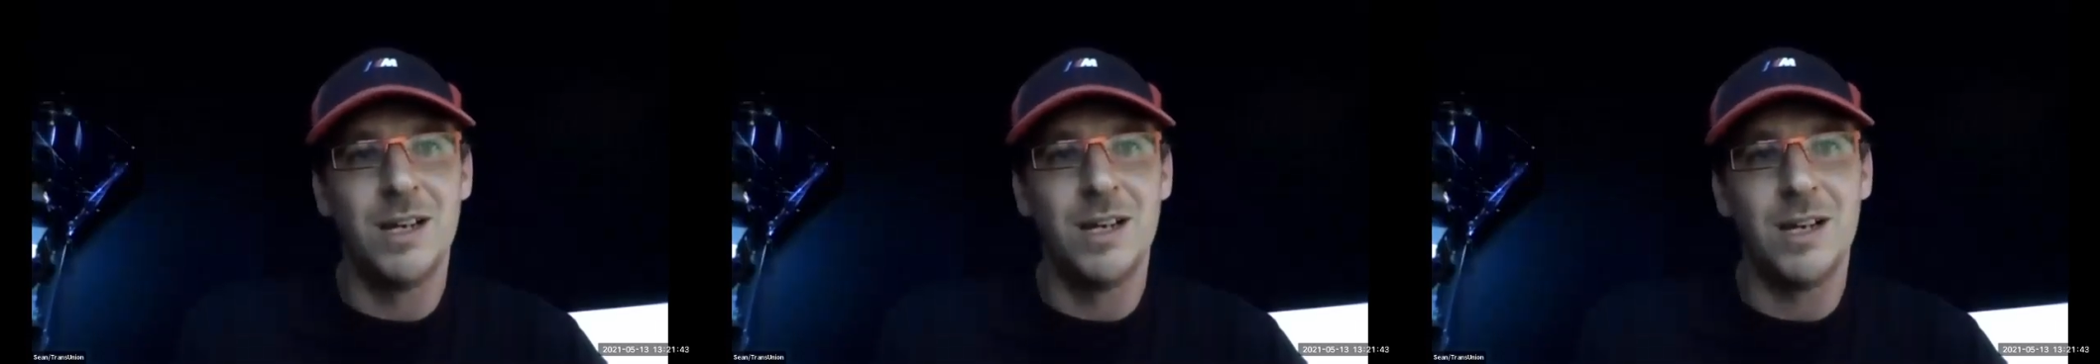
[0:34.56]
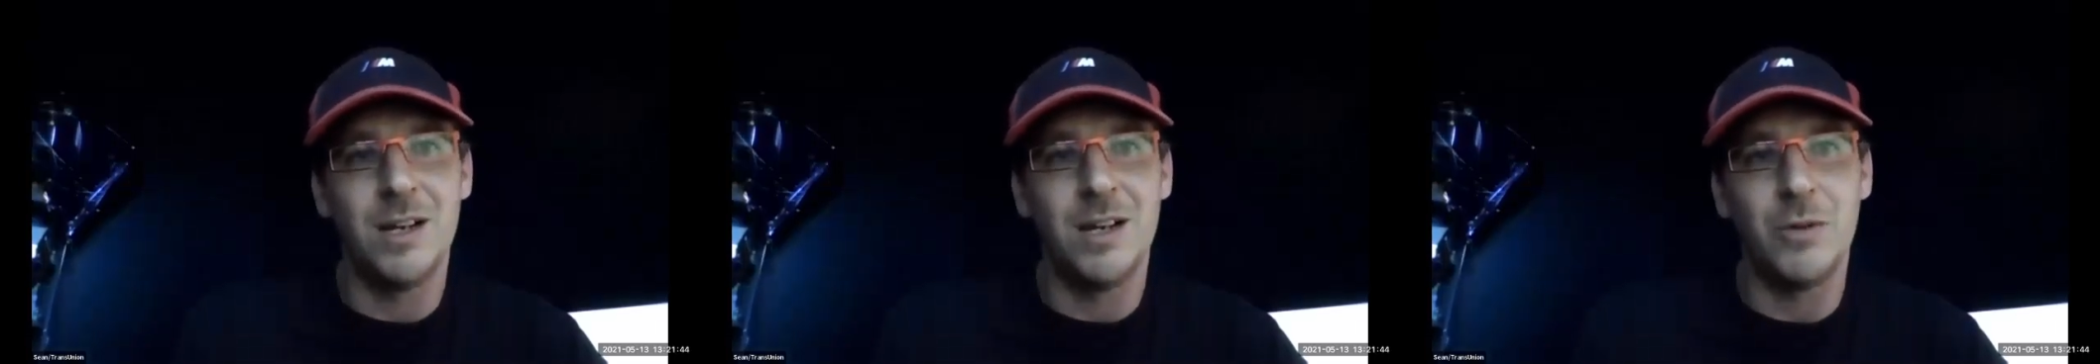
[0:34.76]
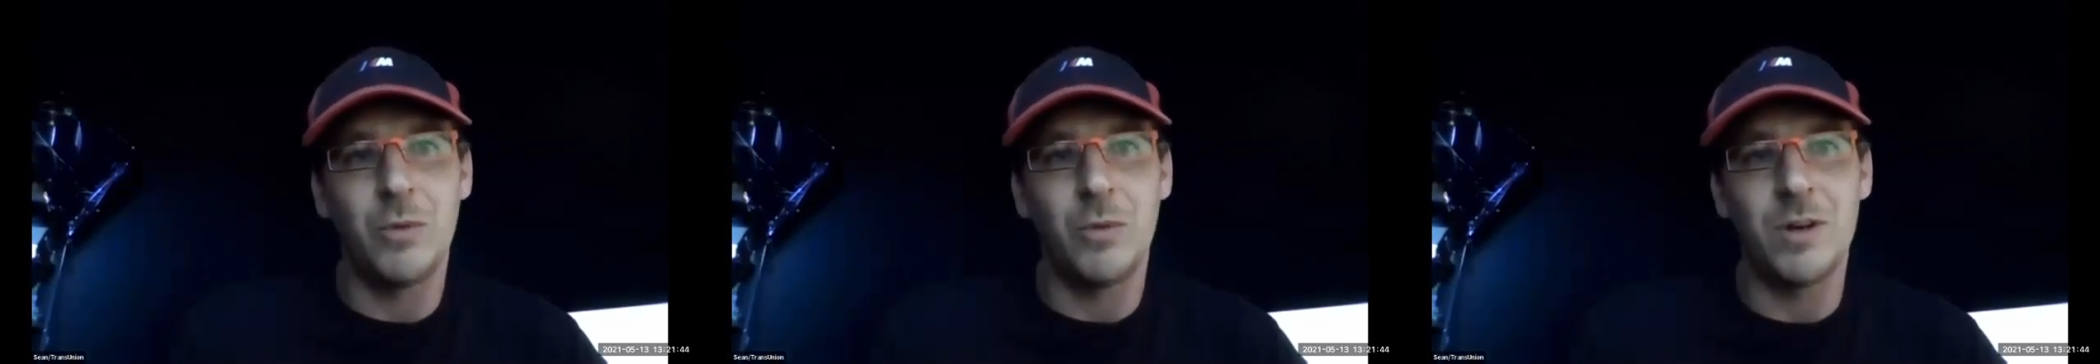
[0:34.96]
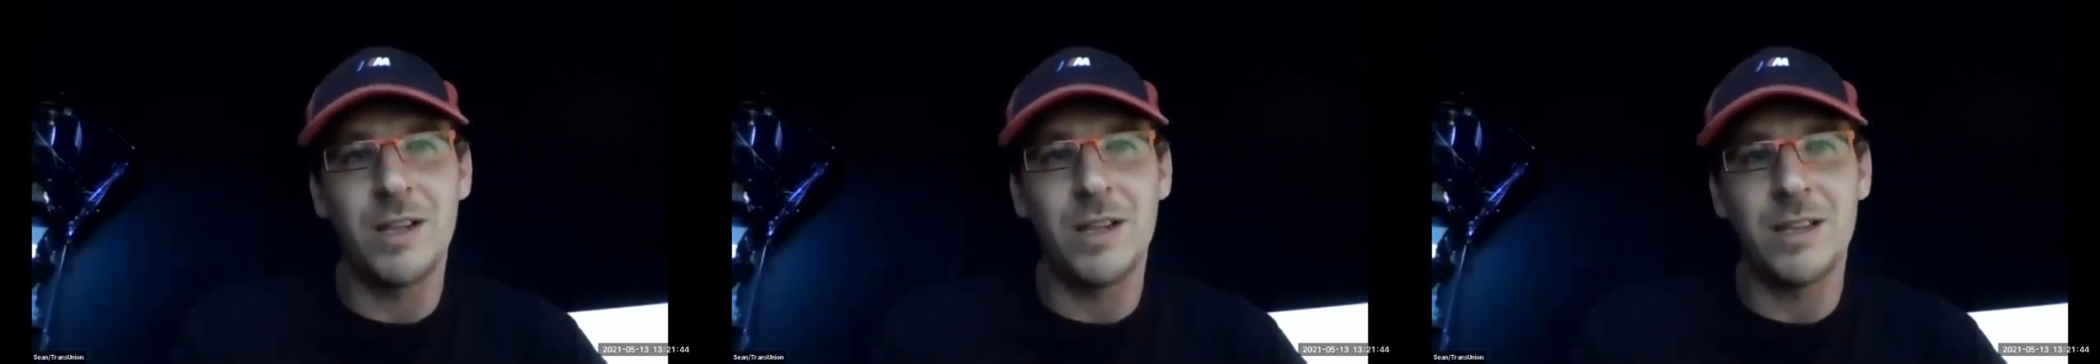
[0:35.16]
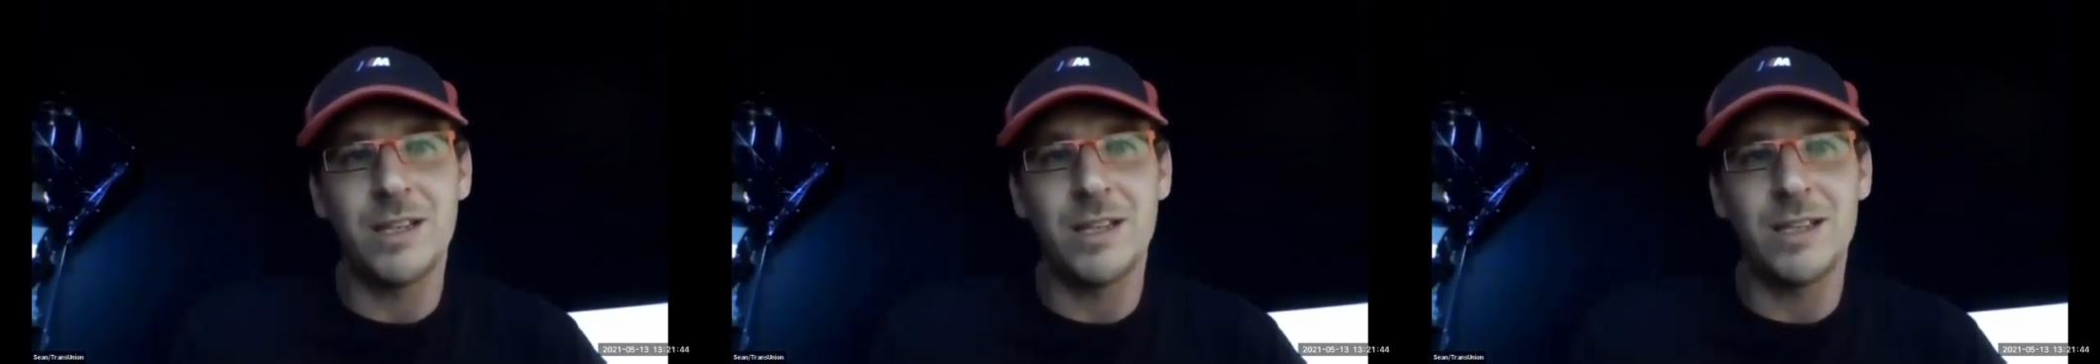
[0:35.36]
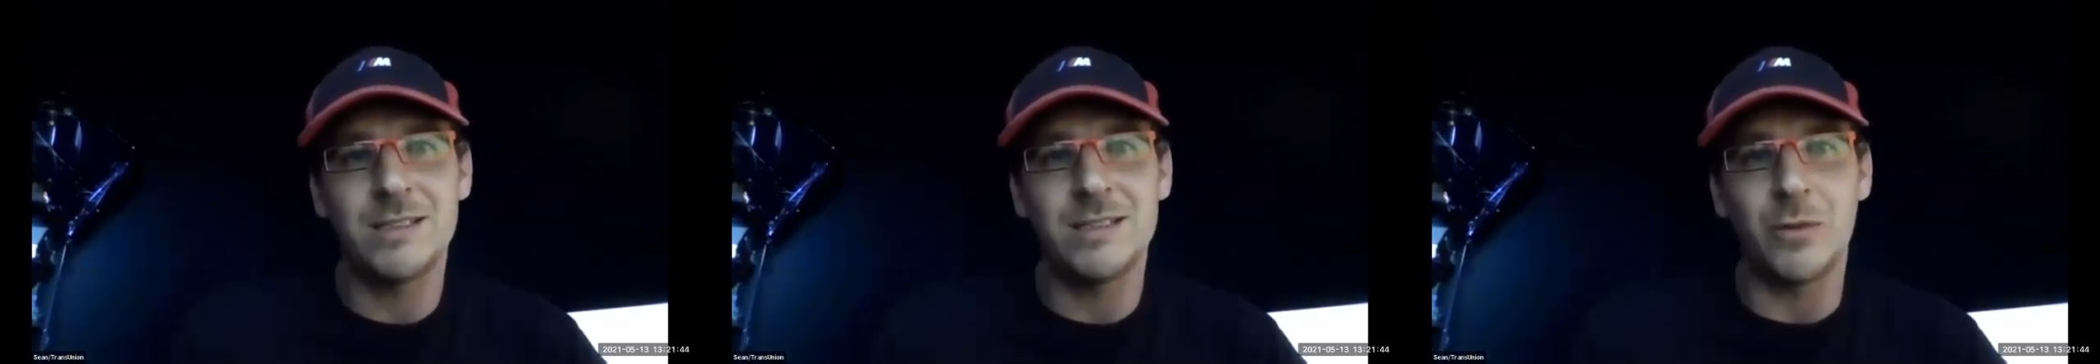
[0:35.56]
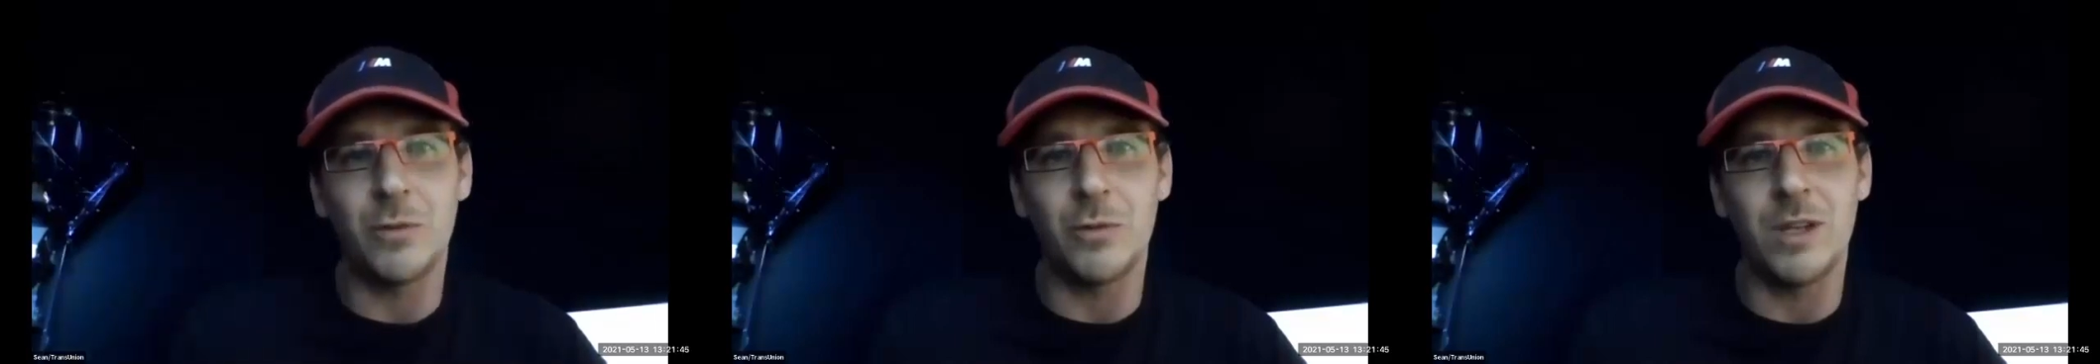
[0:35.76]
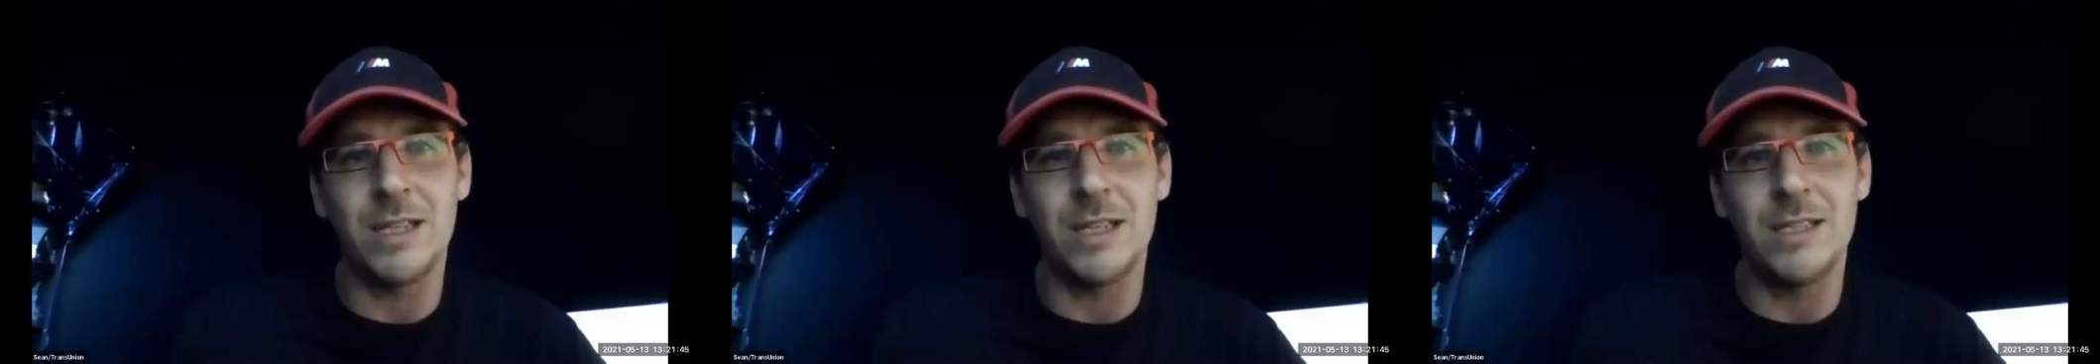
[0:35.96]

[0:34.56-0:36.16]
One of the things that really